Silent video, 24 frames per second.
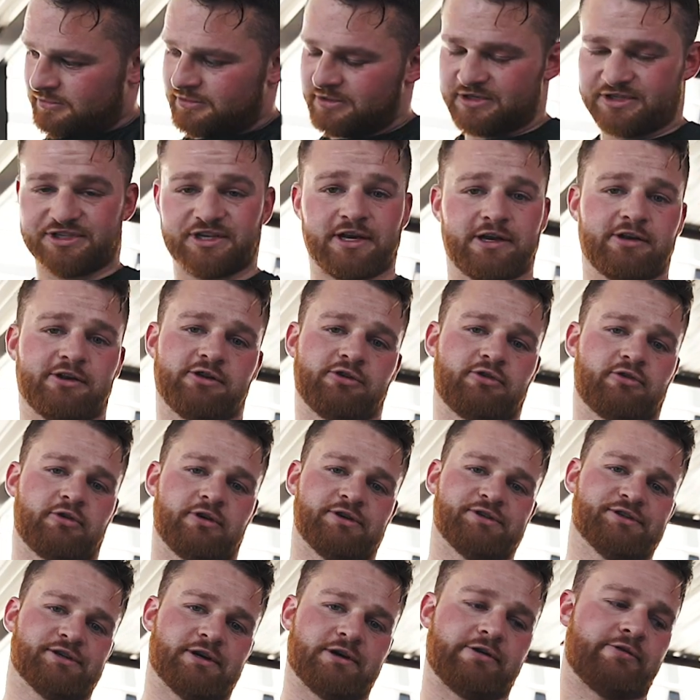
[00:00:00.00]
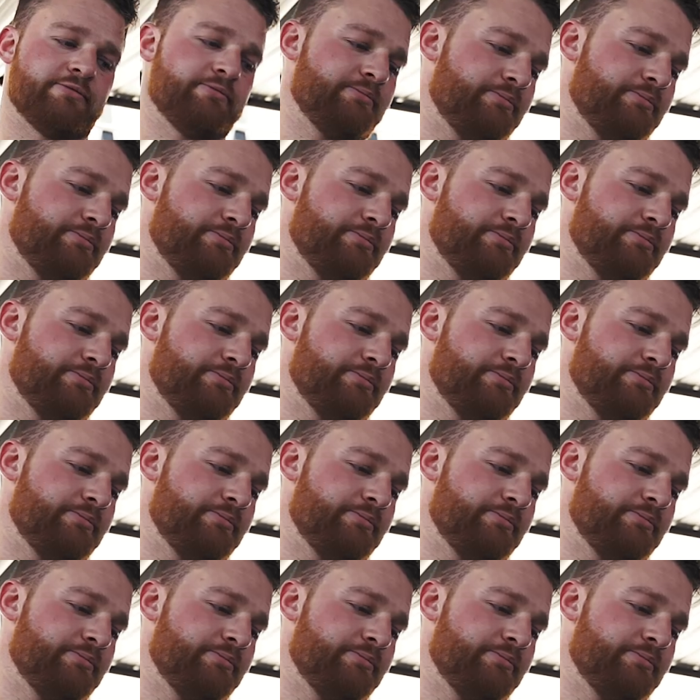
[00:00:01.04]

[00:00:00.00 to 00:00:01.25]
it's 80 degrees out,